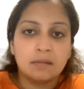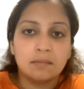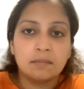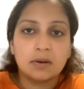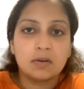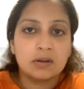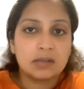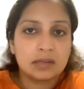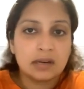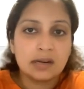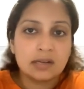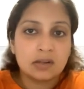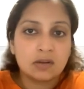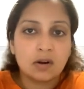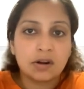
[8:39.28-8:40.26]
because
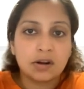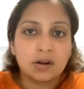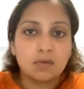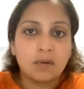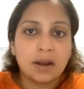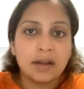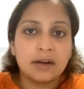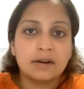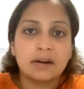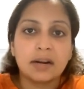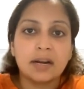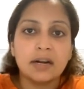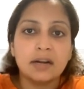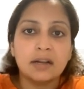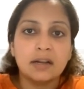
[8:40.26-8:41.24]
it's not required,
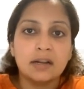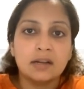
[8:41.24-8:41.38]
right?